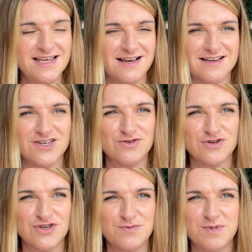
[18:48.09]

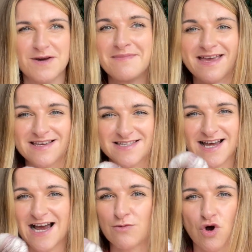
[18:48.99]
you'd be amazed at
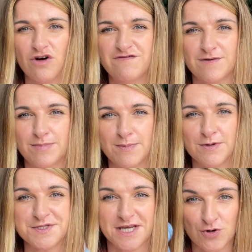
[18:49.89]
how often people
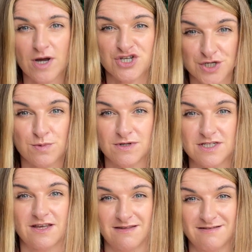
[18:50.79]
say, no, I just want
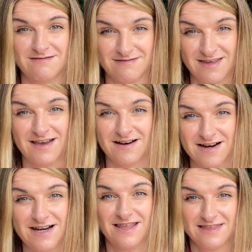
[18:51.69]
it there
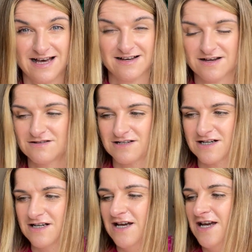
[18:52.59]
and in that
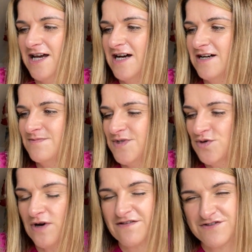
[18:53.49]
colour.
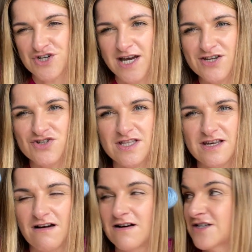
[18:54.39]
So I've tried really
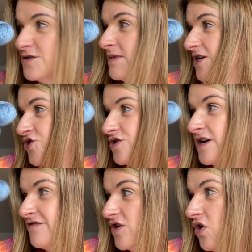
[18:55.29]
hard to make sure
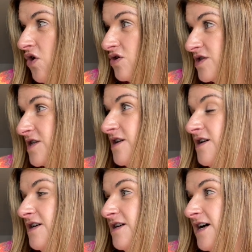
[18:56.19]
I've got
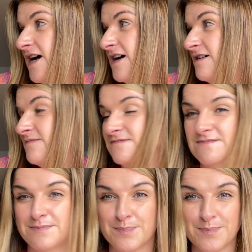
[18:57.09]

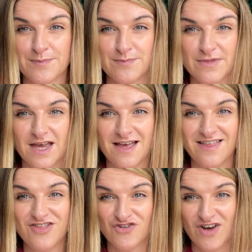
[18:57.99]

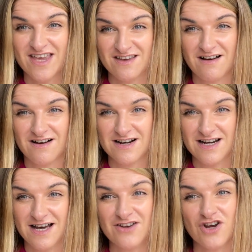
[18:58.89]
the right yarn
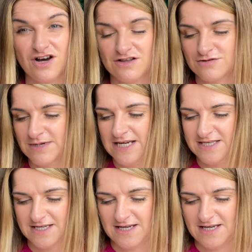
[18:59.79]
and colourways